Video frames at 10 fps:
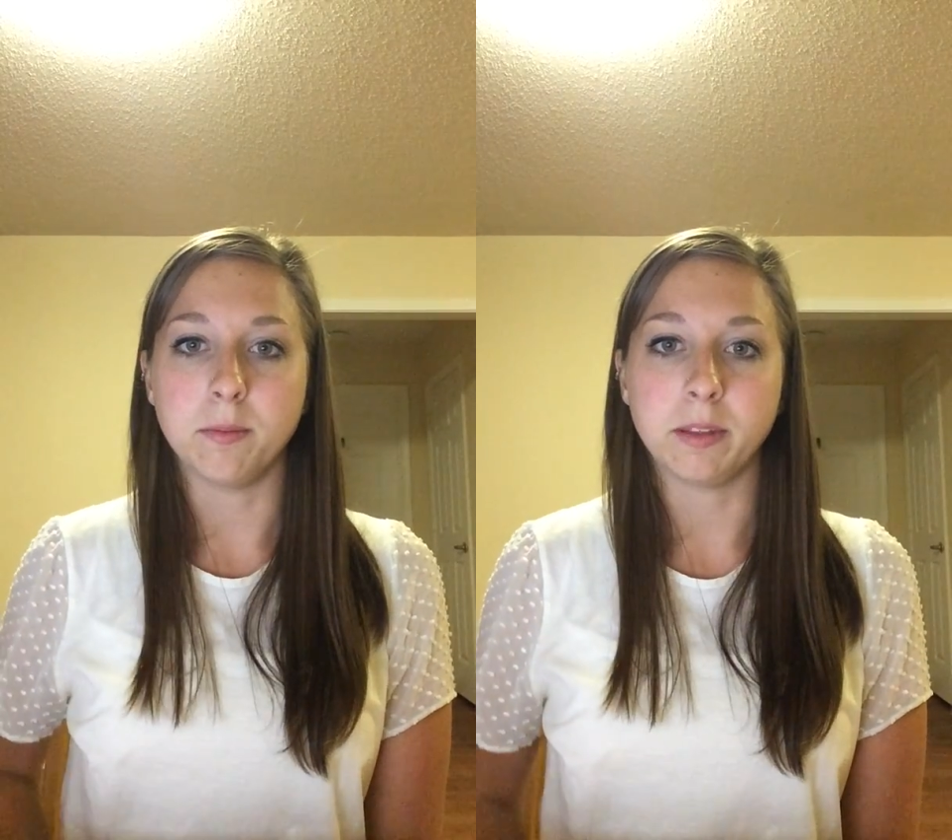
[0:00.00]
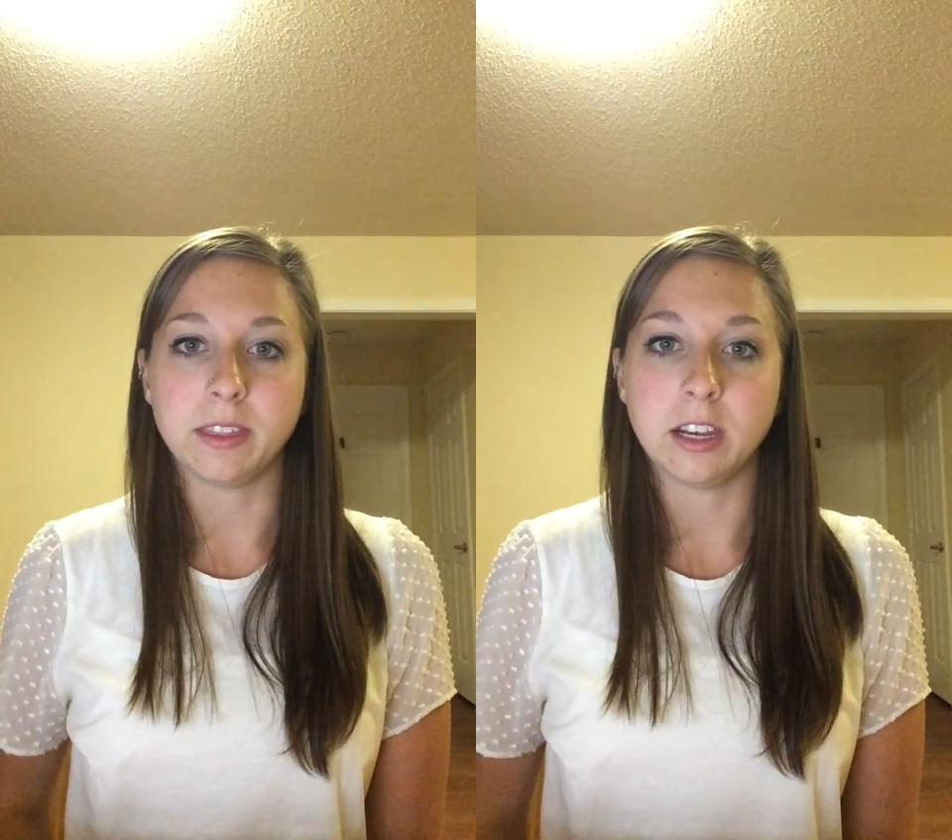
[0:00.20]

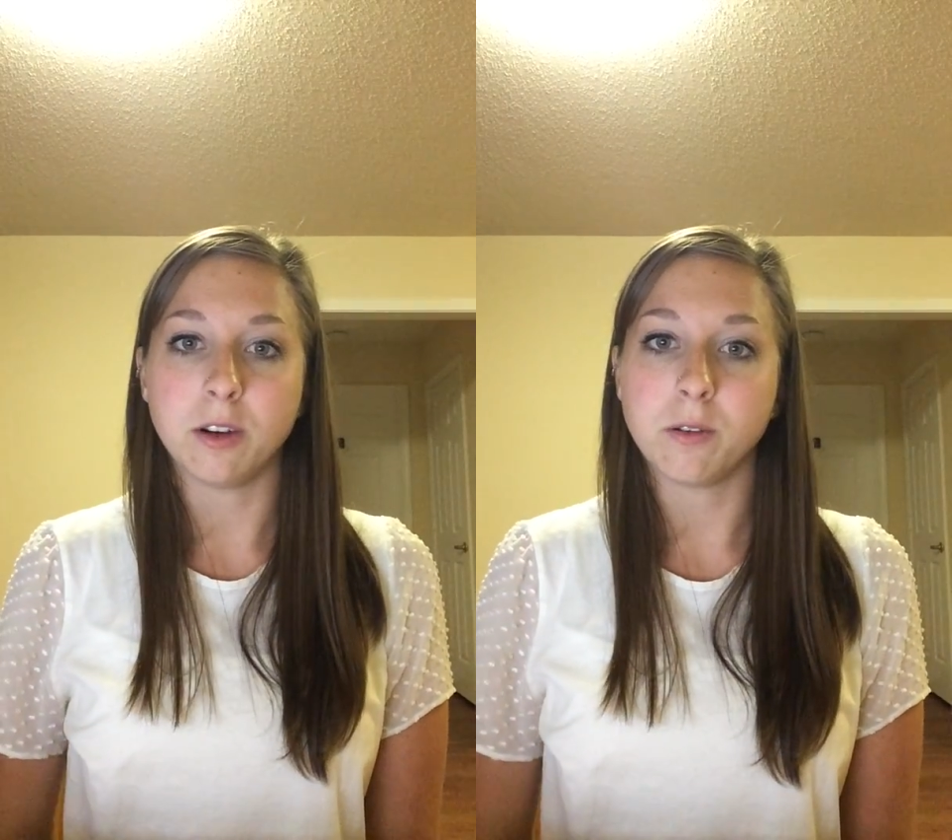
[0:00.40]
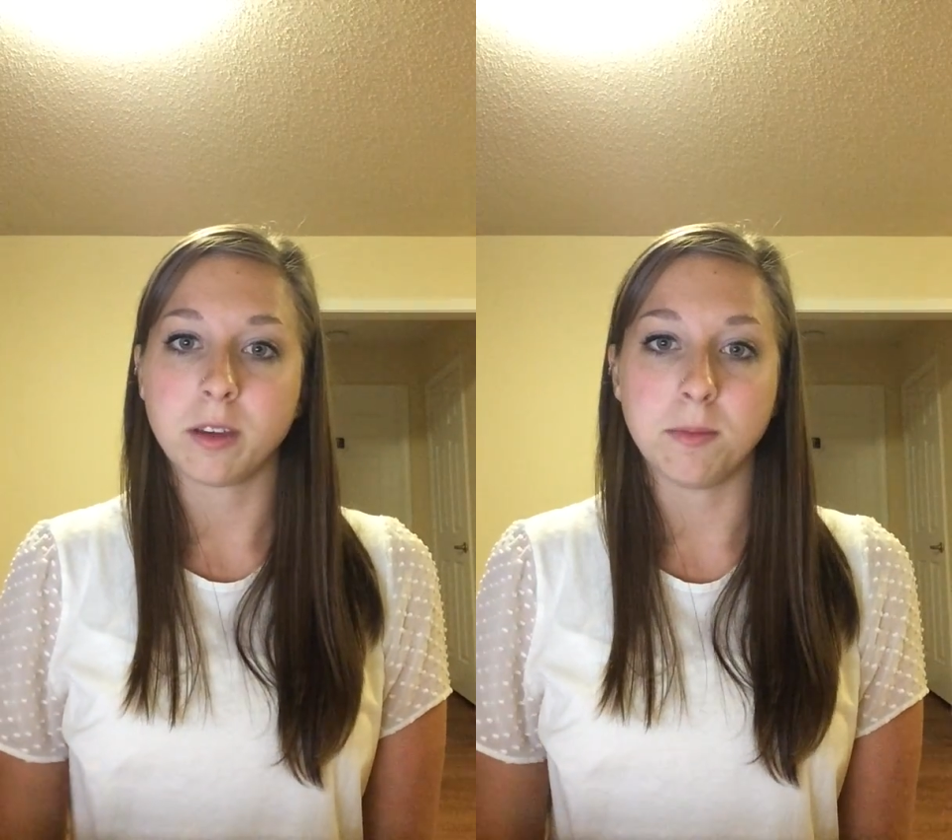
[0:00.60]
but they
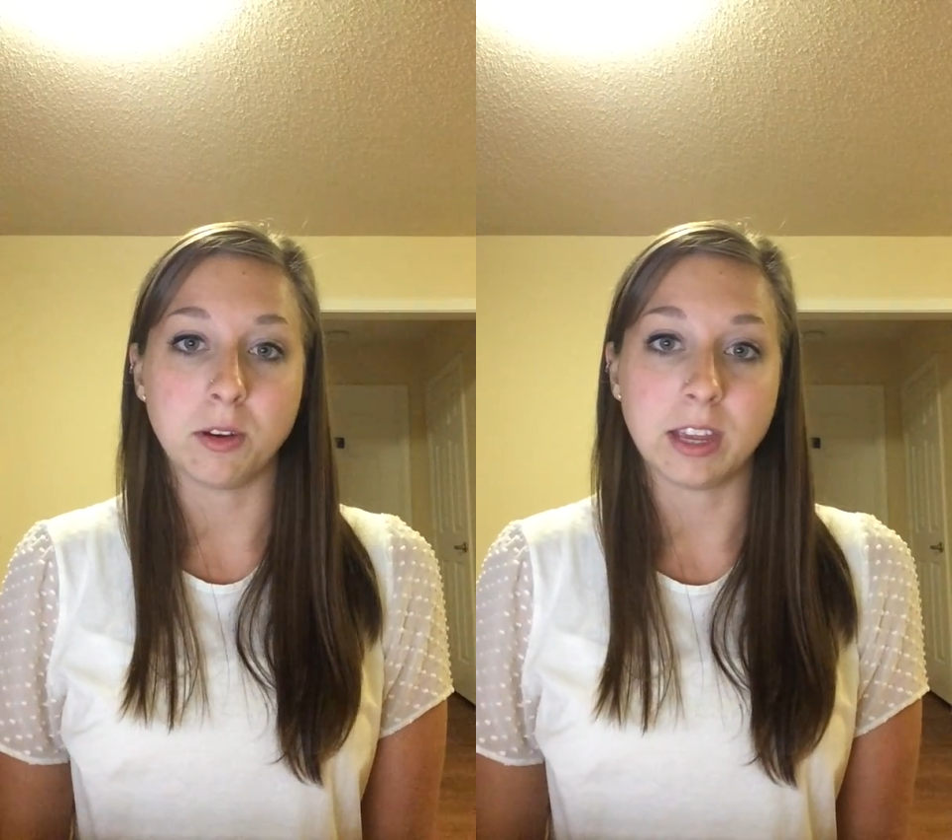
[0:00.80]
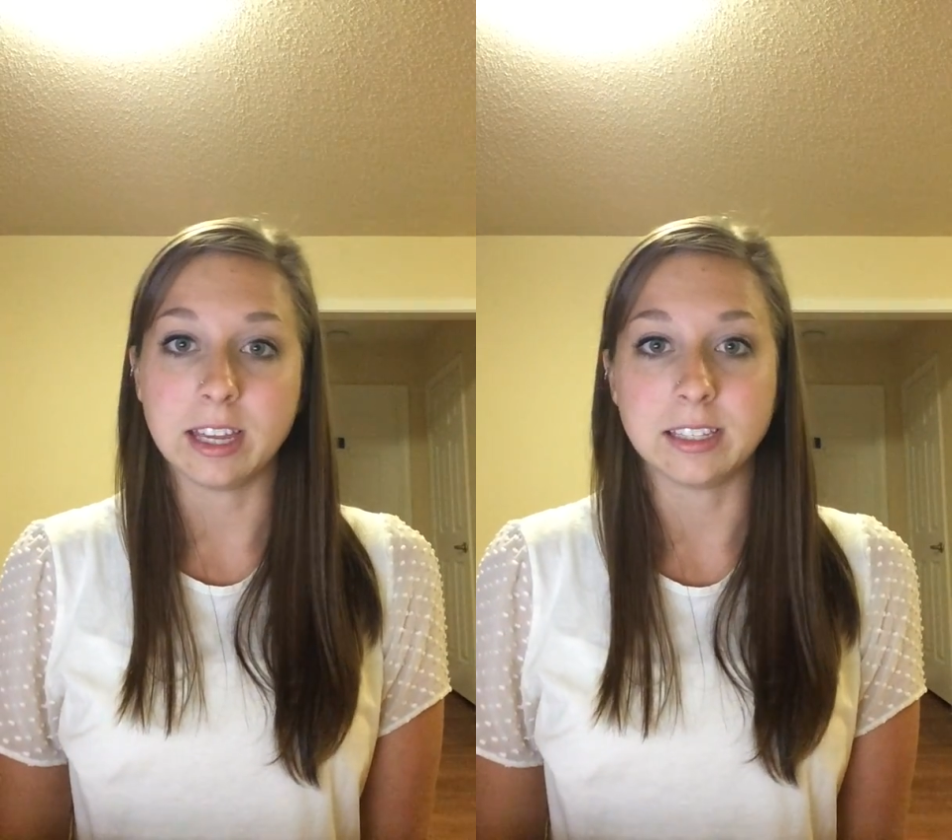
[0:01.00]
don't
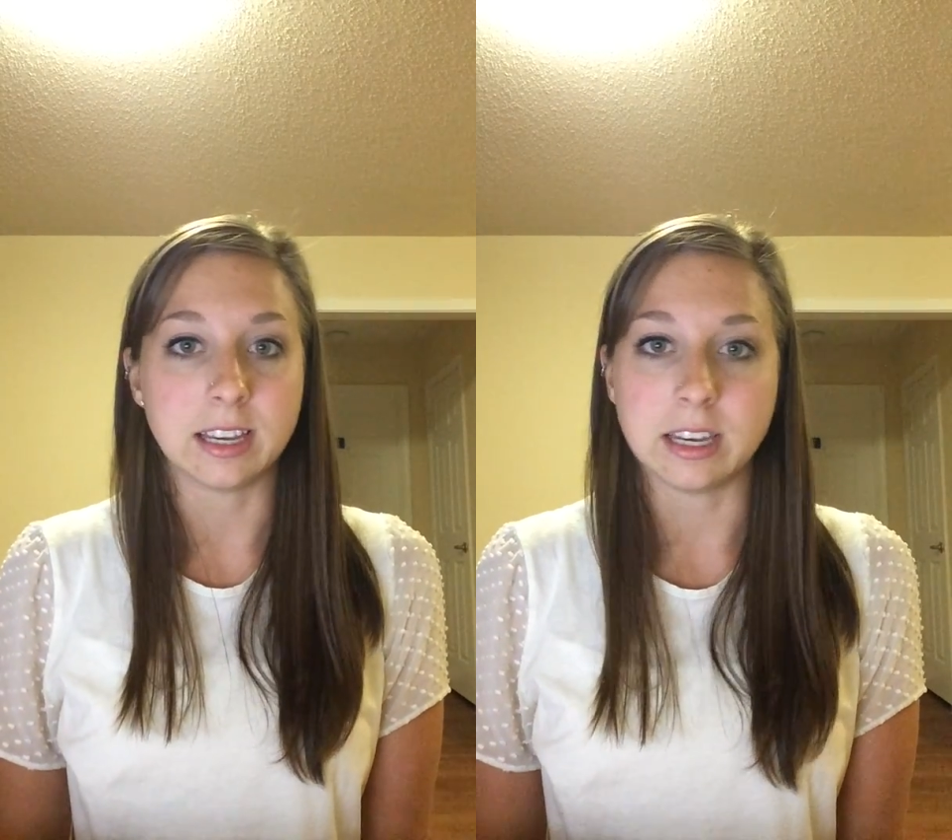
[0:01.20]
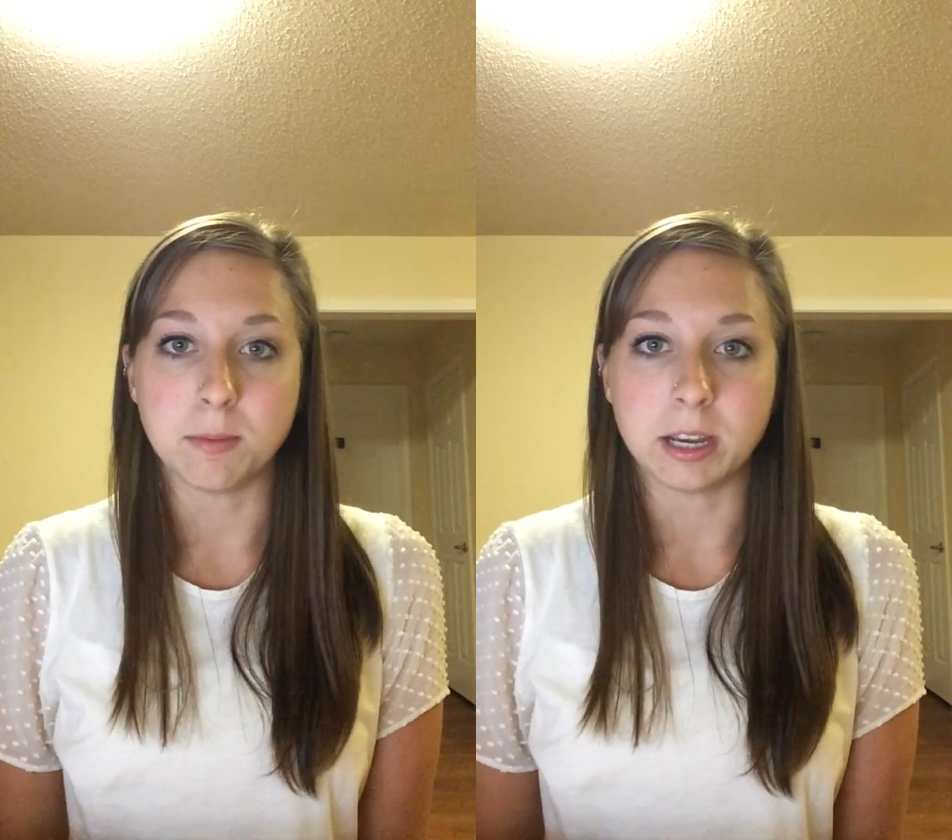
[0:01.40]
communicate to
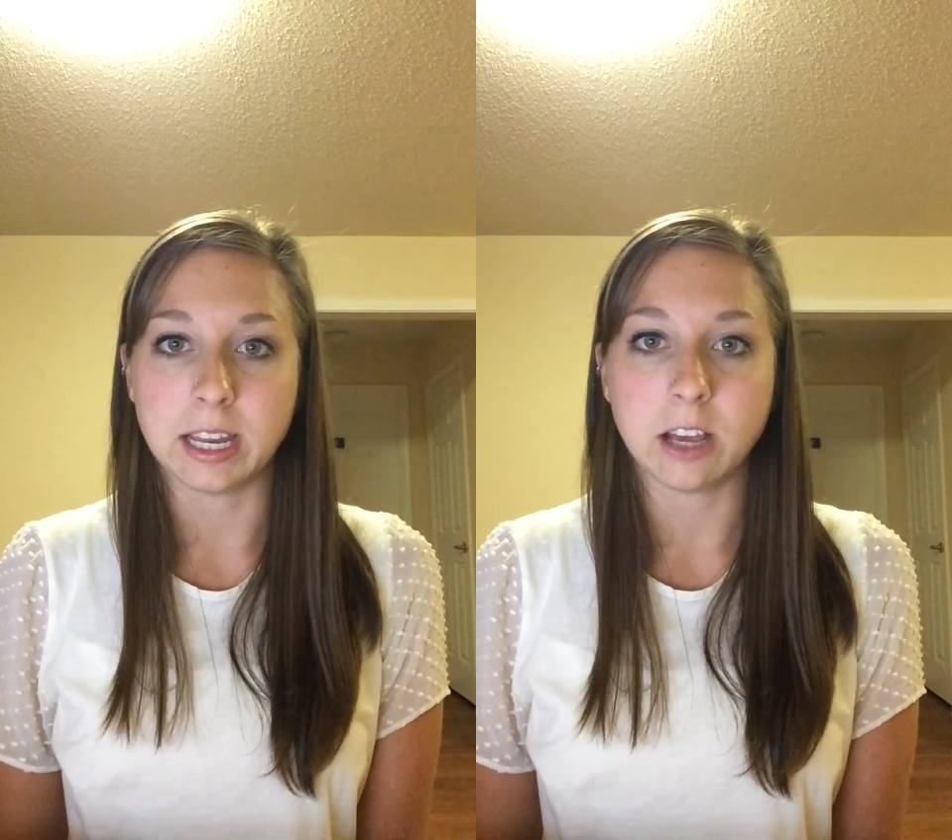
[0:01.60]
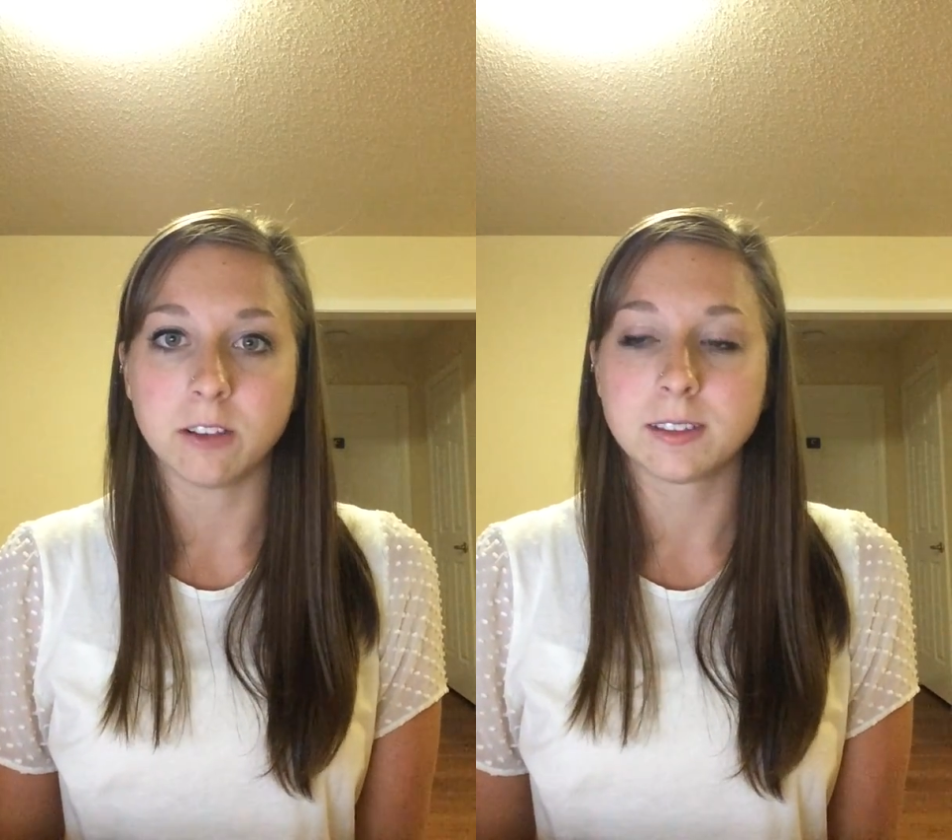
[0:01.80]

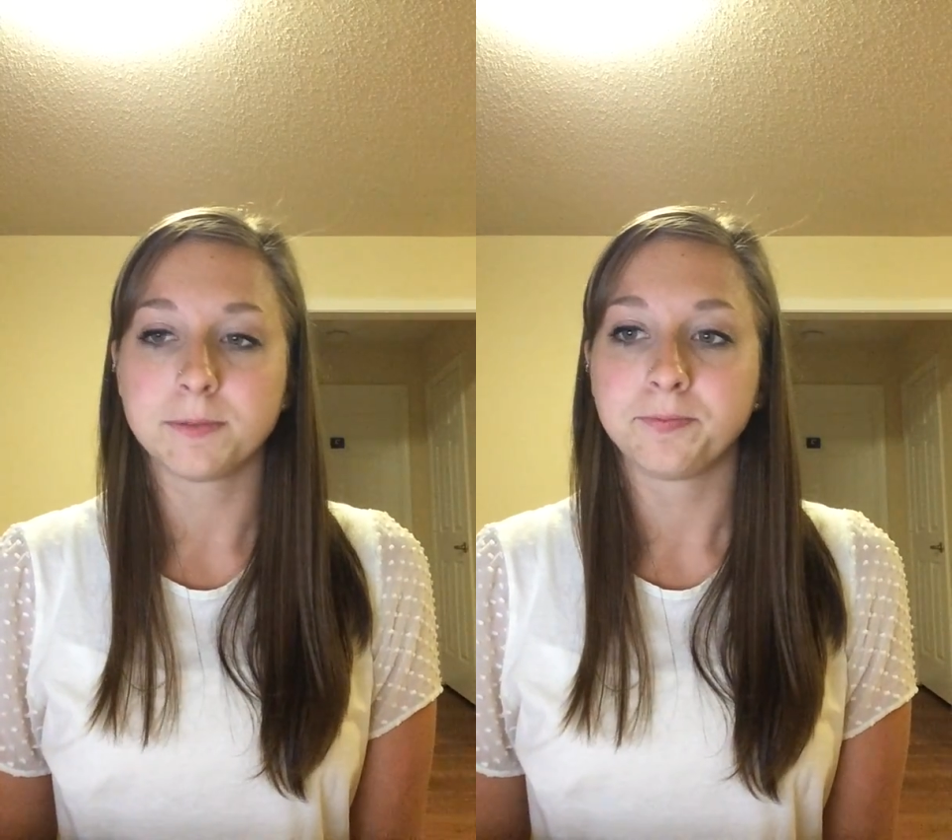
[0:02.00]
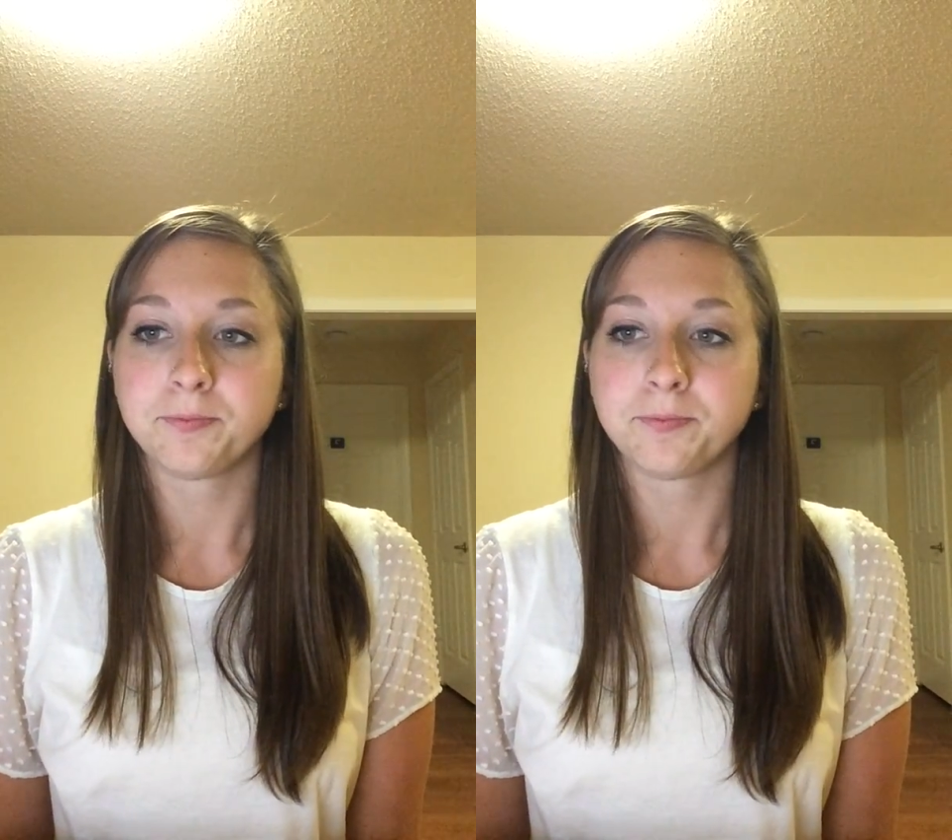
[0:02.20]
anybody else.